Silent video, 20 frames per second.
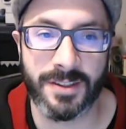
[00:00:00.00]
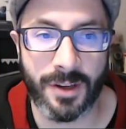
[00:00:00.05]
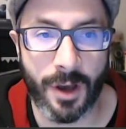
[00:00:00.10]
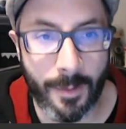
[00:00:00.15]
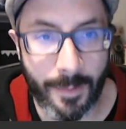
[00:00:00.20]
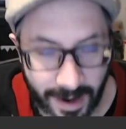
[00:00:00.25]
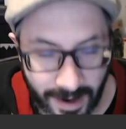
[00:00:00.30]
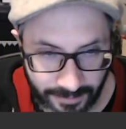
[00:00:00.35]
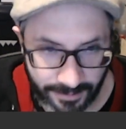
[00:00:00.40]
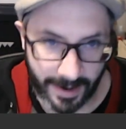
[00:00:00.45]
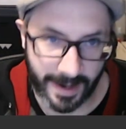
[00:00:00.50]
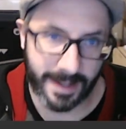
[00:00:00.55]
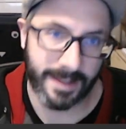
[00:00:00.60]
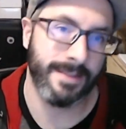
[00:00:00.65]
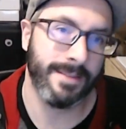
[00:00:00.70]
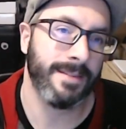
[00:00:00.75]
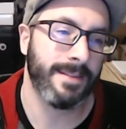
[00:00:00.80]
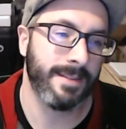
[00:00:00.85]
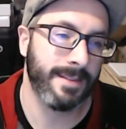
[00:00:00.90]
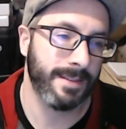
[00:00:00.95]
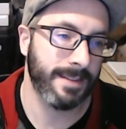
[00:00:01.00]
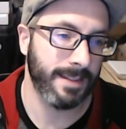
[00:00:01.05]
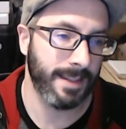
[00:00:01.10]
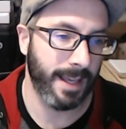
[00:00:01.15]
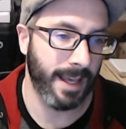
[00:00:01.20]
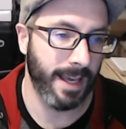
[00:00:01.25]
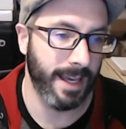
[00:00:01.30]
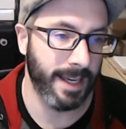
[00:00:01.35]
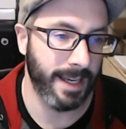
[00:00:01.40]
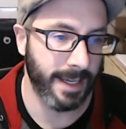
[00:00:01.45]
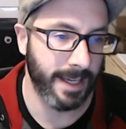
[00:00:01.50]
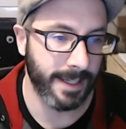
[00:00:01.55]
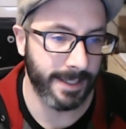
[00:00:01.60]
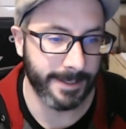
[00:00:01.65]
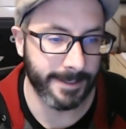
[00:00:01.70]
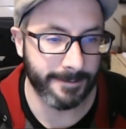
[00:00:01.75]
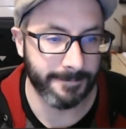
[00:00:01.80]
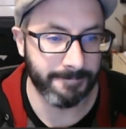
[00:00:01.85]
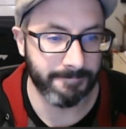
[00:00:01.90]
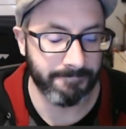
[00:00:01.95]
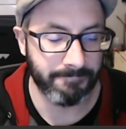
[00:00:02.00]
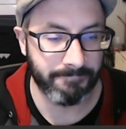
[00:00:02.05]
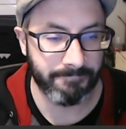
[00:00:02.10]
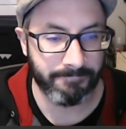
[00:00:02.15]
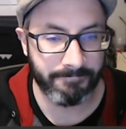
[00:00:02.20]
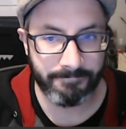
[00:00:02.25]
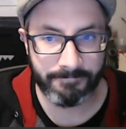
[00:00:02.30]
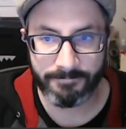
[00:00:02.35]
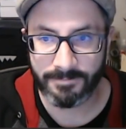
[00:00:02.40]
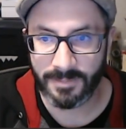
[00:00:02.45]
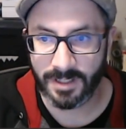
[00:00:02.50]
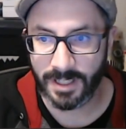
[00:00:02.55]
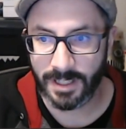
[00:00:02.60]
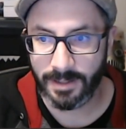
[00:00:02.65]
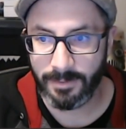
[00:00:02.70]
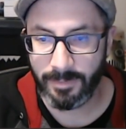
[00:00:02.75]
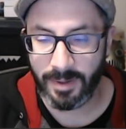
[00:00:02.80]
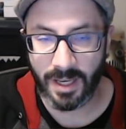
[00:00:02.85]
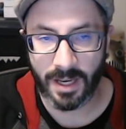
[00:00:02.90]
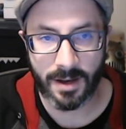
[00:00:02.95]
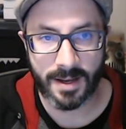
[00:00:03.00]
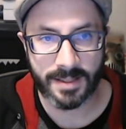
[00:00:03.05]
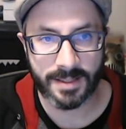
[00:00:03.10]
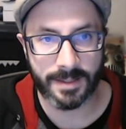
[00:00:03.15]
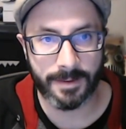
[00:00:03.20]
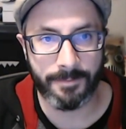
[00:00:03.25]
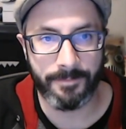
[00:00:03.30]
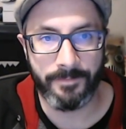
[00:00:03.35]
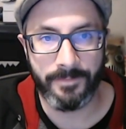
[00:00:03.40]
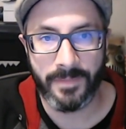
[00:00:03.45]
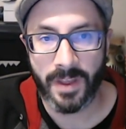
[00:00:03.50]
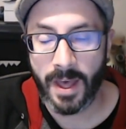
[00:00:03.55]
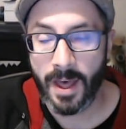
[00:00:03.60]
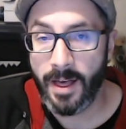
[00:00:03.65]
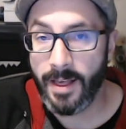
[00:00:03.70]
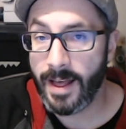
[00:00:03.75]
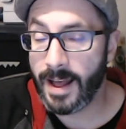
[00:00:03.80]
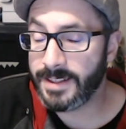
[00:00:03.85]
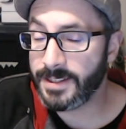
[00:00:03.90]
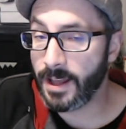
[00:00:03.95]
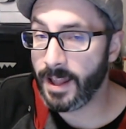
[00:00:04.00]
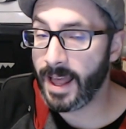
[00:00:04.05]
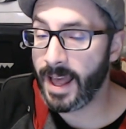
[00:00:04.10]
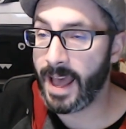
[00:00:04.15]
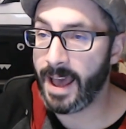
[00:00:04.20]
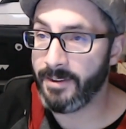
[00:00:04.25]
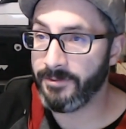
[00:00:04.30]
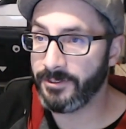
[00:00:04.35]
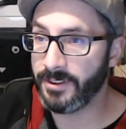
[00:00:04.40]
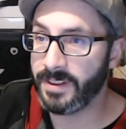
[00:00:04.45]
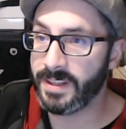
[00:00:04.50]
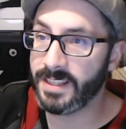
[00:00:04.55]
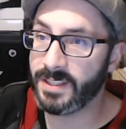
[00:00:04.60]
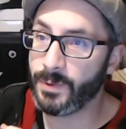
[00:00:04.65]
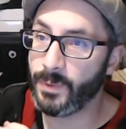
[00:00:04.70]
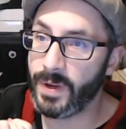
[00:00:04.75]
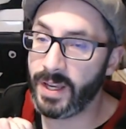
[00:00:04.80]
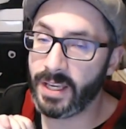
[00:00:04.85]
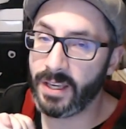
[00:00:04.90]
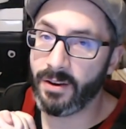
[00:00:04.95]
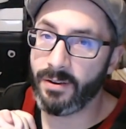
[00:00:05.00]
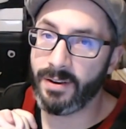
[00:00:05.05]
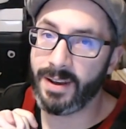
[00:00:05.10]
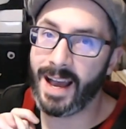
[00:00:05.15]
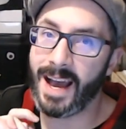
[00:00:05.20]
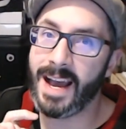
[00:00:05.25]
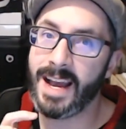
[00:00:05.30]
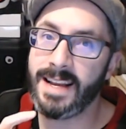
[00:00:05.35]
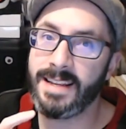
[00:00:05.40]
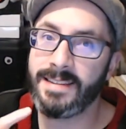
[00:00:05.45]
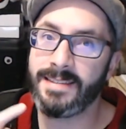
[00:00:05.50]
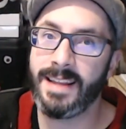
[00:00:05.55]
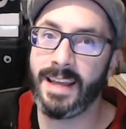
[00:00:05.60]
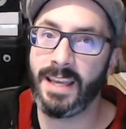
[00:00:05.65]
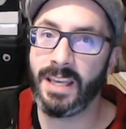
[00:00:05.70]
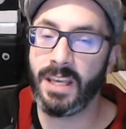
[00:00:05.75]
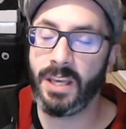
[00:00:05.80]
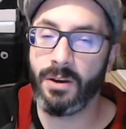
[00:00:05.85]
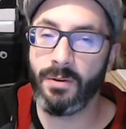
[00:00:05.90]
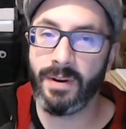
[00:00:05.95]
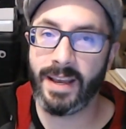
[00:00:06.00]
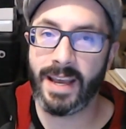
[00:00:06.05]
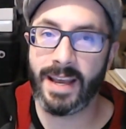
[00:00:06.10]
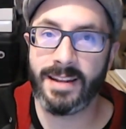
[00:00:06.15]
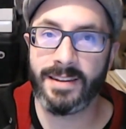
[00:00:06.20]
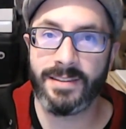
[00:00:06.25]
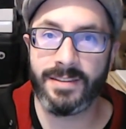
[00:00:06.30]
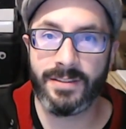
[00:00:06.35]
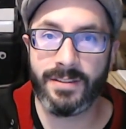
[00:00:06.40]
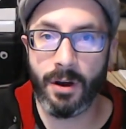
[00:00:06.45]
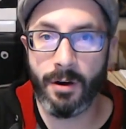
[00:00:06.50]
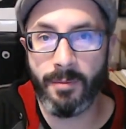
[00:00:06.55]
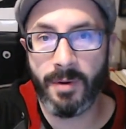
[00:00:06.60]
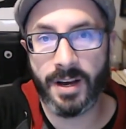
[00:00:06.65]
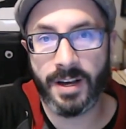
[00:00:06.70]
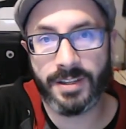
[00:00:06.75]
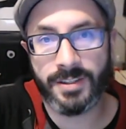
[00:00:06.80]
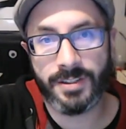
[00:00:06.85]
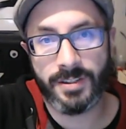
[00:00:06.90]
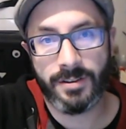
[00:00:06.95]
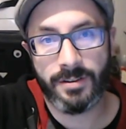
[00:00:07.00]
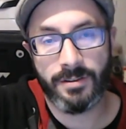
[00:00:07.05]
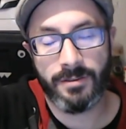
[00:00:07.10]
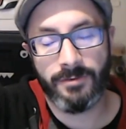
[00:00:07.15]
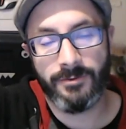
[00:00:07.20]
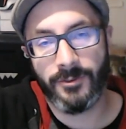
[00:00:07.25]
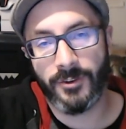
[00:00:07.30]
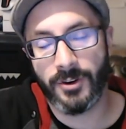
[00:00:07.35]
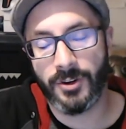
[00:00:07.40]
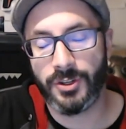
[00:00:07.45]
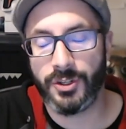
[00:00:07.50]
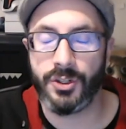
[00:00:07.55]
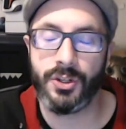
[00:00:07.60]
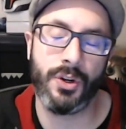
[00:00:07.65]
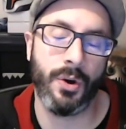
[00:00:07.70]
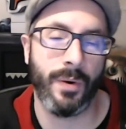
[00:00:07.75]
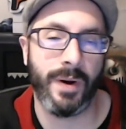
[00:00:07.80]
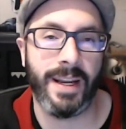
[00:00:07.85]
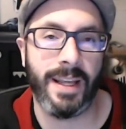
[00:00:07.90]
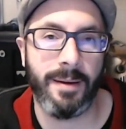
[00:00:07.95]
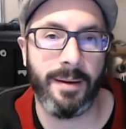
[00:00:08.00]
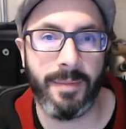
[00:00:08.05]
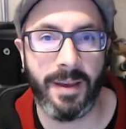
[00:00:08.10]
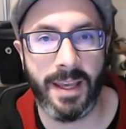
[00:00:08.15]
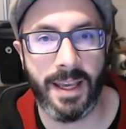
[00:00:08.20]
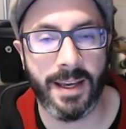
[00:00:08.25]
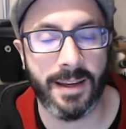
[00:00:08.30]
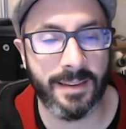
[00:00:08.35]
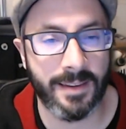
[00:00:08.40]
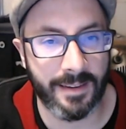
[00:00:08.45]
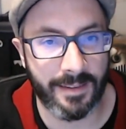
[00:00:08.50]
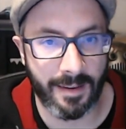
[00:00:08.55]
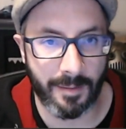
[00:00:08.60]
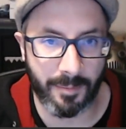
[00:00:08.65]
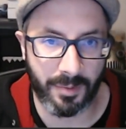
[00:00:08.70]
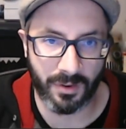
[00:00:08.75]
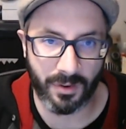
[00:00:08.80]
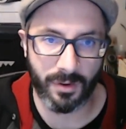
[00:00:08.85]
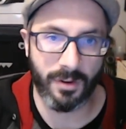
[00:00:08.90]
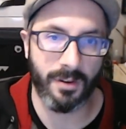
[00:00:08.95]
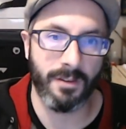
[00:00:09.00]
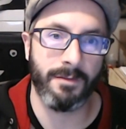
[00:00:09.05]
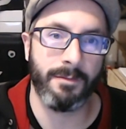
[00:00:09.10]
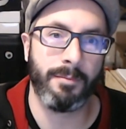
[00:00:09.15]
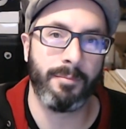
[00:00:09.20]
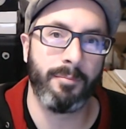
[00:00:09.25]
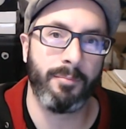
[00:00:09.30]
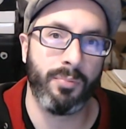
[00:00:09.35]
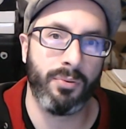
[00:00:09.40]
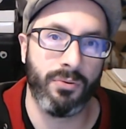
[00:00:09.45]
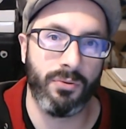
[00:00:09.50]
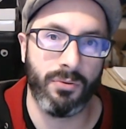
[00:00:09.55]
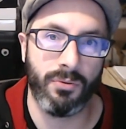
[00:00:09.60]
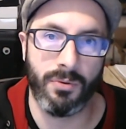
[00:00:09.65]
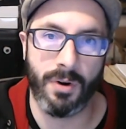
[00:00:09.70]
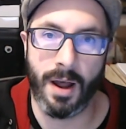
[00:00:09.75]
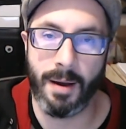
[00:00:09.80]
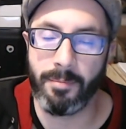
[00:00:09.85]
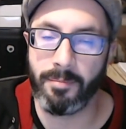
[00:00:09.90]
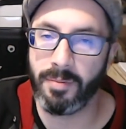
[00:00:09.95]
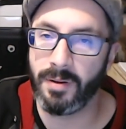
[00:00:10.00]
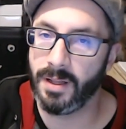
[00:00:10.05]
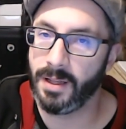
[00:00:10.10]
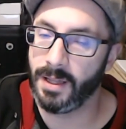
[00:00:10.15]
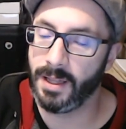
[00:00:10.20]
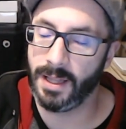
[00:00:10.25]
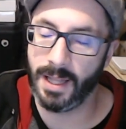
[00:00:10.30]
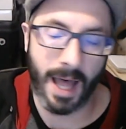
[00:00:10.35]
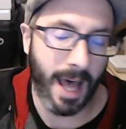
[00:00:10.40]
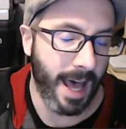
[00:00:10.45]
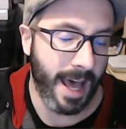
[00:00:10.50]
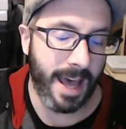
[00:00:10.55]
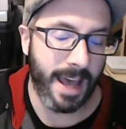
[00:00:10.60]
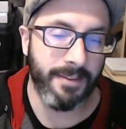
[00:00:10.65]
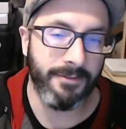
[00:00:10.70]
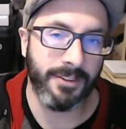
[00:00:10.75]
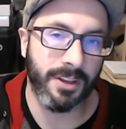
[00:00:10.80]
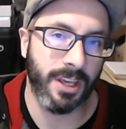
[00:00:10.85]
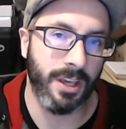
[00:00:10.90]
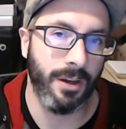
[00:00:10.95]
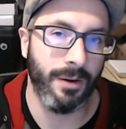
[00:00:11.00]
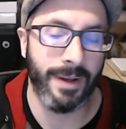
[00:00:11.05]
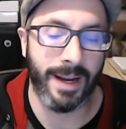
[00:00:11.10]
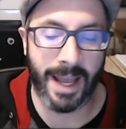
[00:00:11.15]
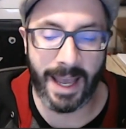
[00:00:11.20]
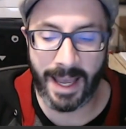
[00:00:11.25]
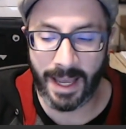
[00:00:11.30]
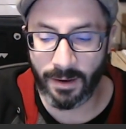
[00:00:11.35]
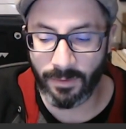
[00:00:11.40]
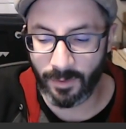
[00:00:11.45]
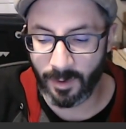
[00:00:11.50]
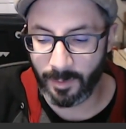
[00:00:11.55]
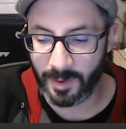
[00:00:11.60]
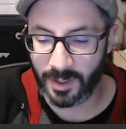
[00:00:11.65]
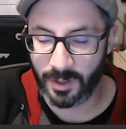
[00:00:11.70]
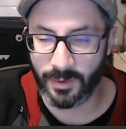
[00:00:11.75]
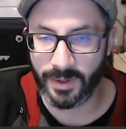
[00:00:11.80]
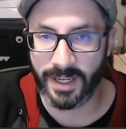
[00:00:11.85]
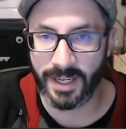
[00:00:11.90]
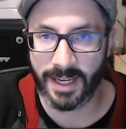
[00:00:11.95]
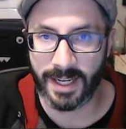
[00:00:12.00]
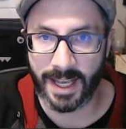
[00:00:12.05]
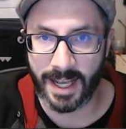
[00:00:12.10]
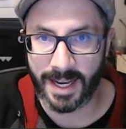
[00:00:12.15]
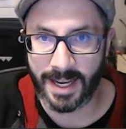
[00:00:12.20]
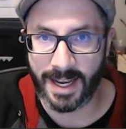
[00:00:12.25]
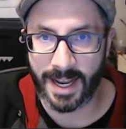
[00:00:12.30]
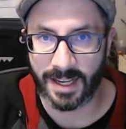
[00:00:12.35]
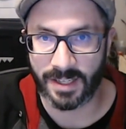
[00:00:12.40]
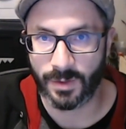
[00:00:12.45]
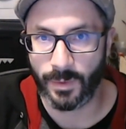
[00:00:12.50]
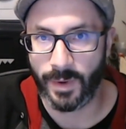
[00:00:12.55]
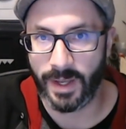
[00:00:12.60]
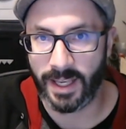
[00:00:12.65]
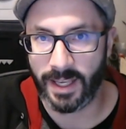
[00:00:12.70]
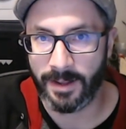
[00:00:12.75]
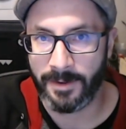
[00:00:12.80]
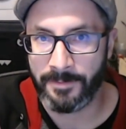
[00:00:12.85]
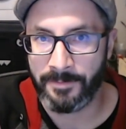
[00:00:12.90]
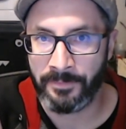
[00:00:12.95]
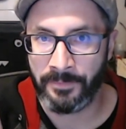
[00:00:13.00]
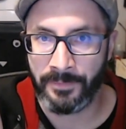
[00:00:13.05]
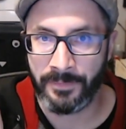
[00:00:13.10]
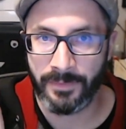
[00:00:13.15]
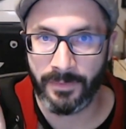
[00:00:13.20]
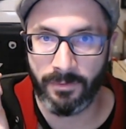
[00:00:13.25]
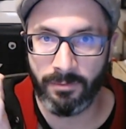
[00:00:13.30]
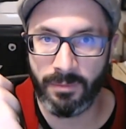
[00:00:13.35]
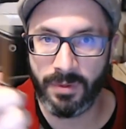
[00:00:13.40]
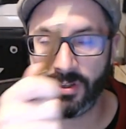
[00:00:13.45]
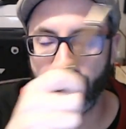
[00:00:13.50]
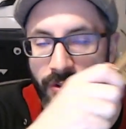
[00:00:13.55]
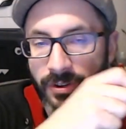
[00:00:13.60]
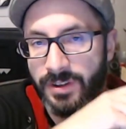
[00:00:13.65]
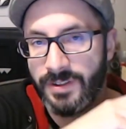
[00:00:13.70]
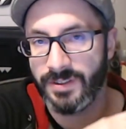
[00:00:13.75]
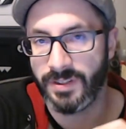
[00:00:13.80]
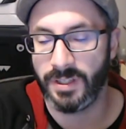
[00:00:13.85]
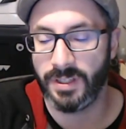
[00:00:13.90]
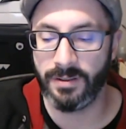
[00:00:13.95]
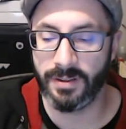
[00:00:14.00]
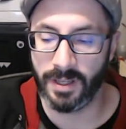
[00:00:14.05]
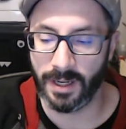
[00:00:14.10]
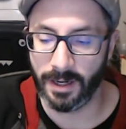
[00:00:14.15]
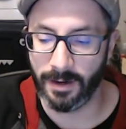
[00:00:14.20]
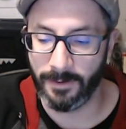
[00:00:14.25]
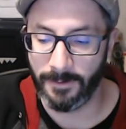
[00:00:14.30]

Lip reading: Go make friends and be awesome. That's all I have for this week, you guys. Thank you again so much for joining me on this episode of Prop Live Q&A. We'll be doing it again next week. Be sure to see you there.